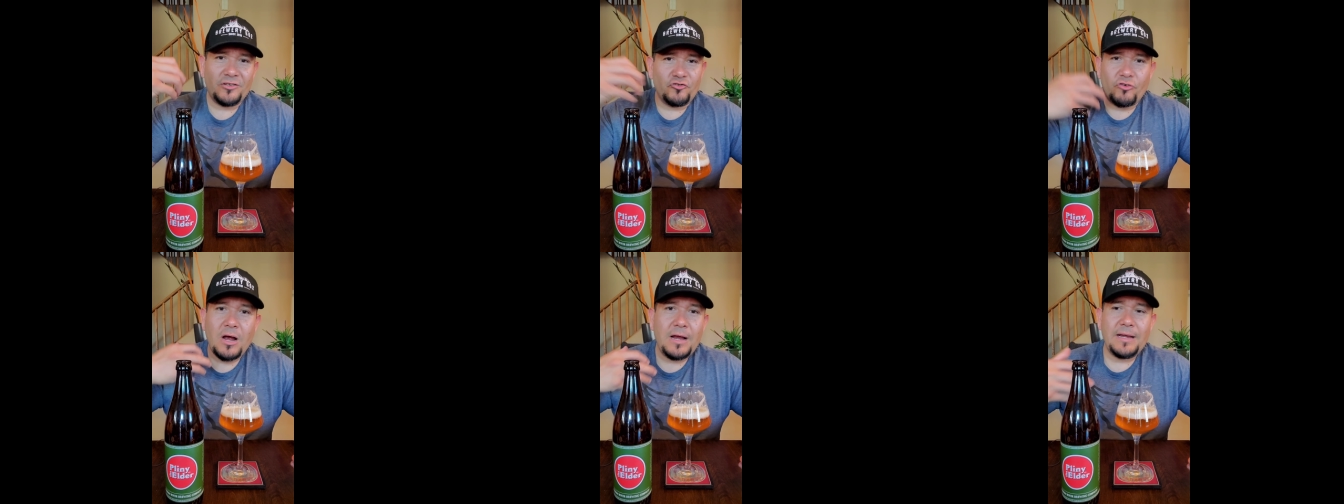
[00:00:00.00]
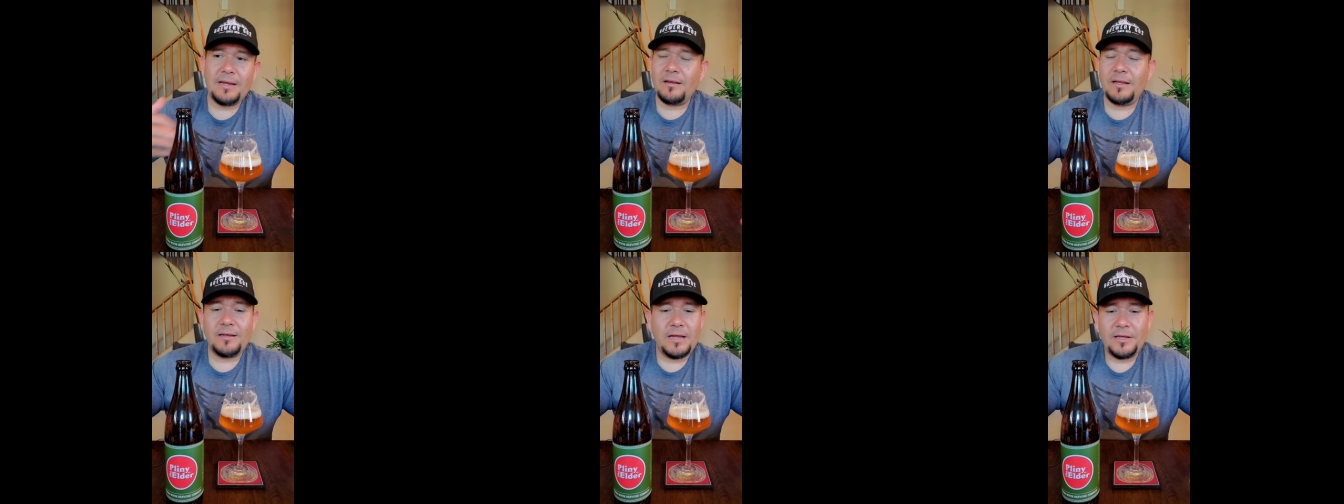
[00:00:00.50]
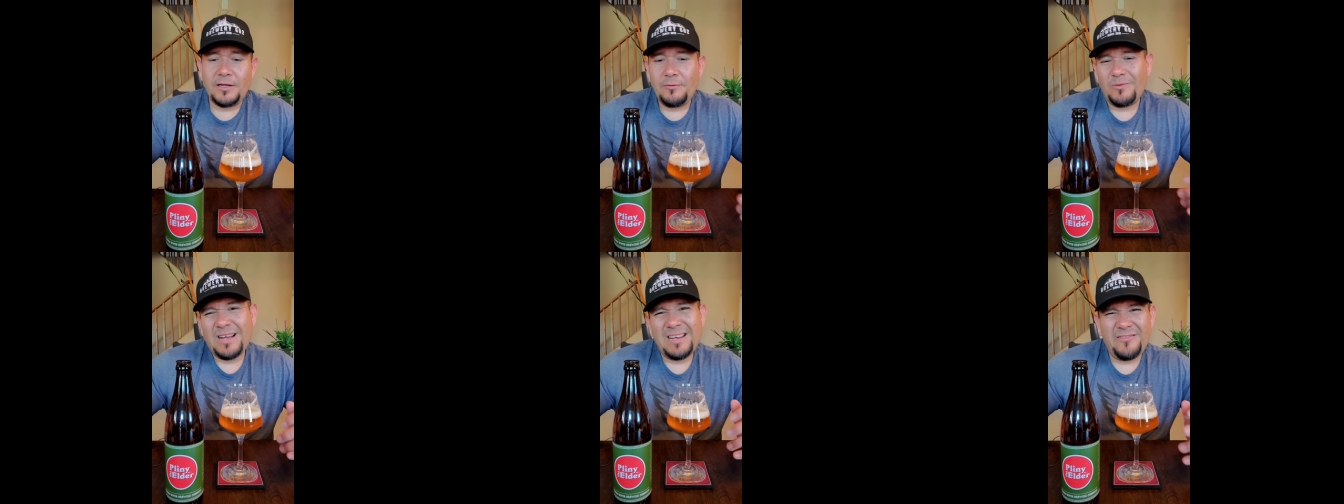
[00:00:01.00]
They're drying and, and
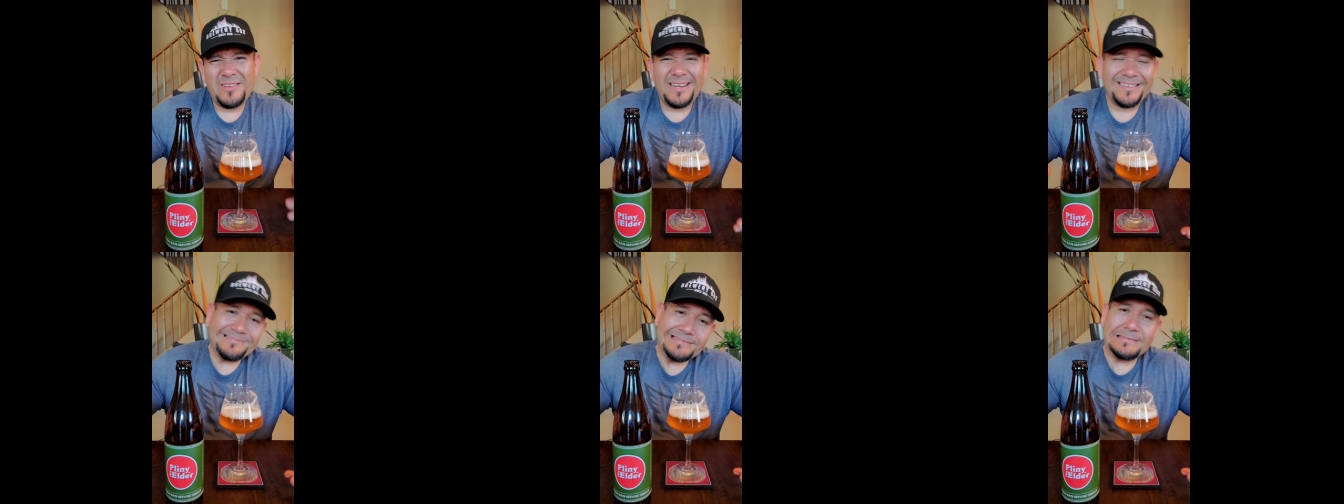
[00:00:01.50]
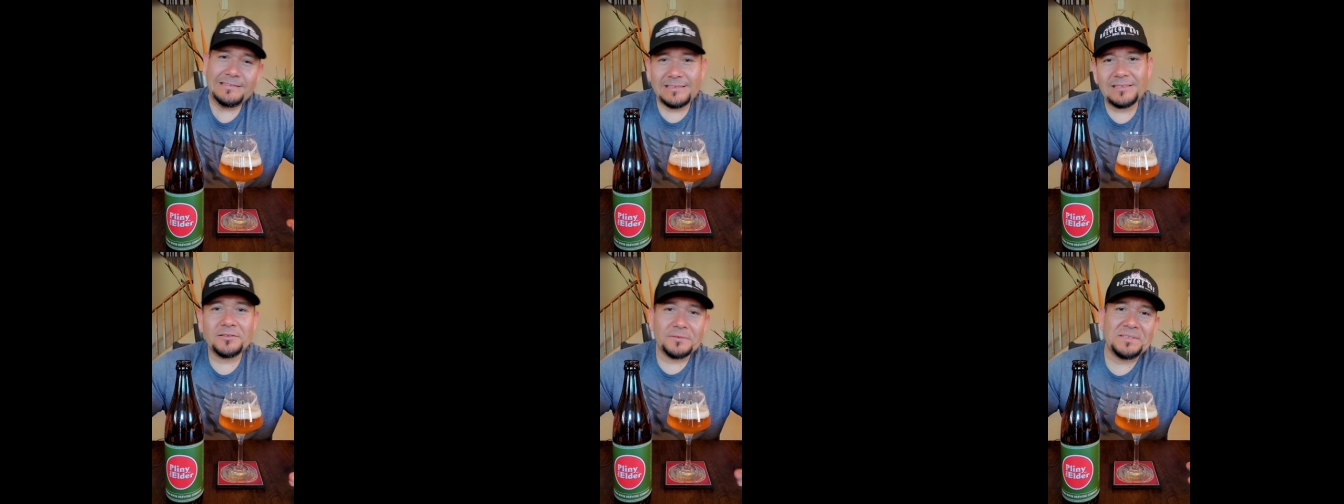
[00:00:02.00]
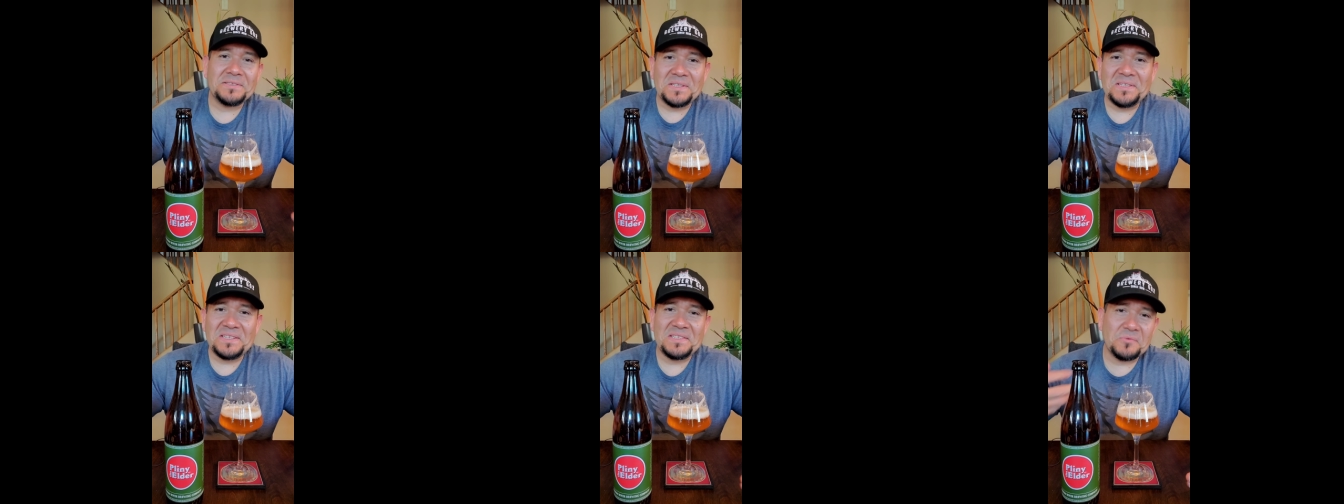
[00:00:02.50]
you kind of like, you know, it's
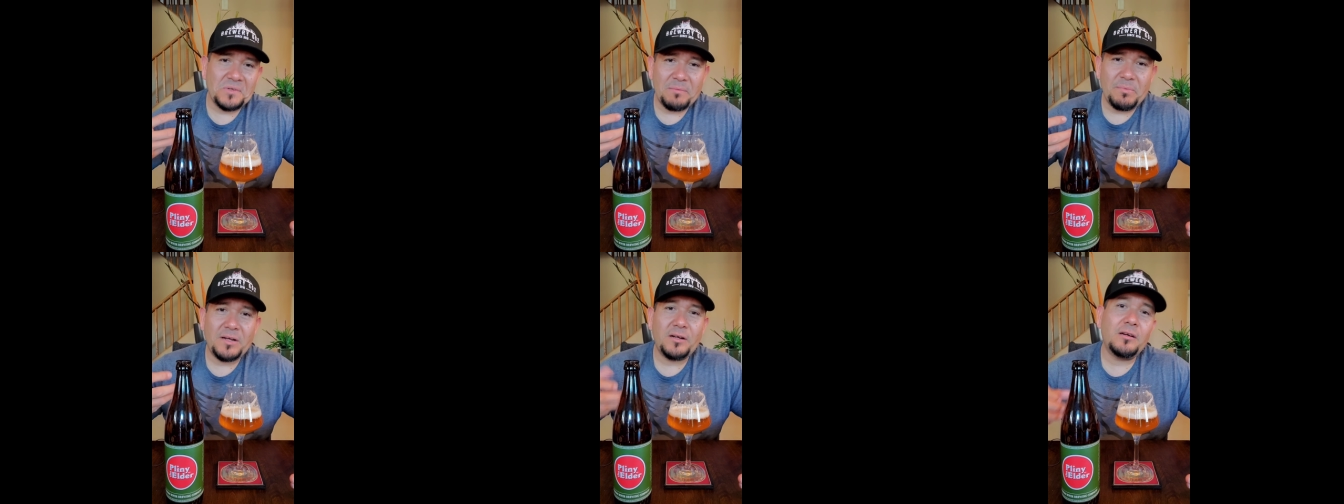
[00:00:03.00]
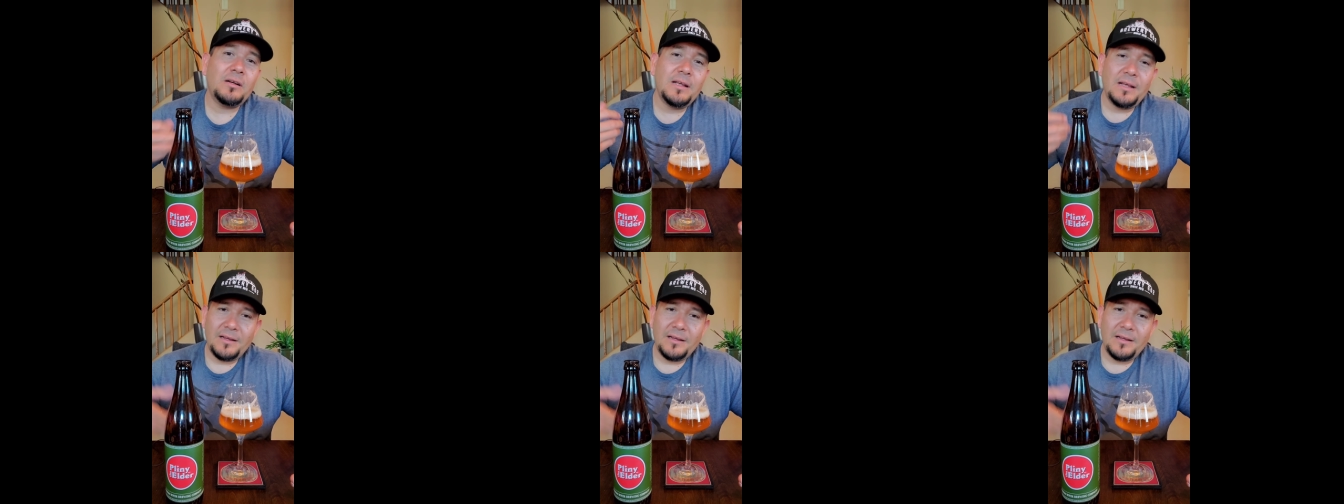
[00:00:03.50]
good. It's really bitter.